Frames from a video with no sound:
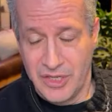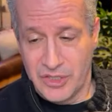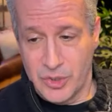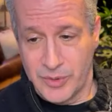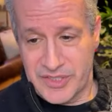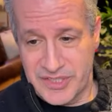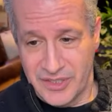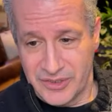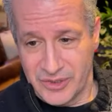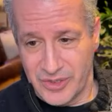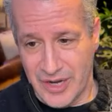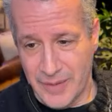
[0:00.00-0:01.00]
US
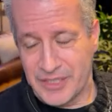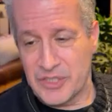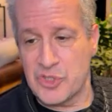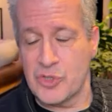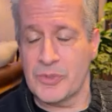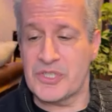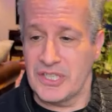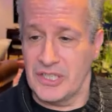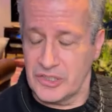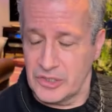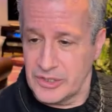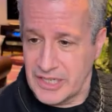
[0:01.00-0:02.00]
Cellular. I mean, Consumer
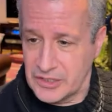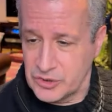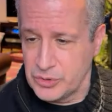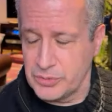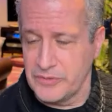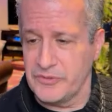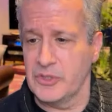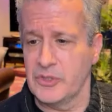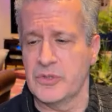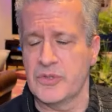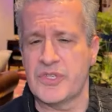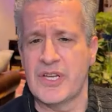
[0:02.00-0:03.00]
Cellular got good
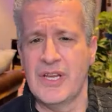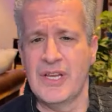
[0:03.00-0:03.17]
reviews.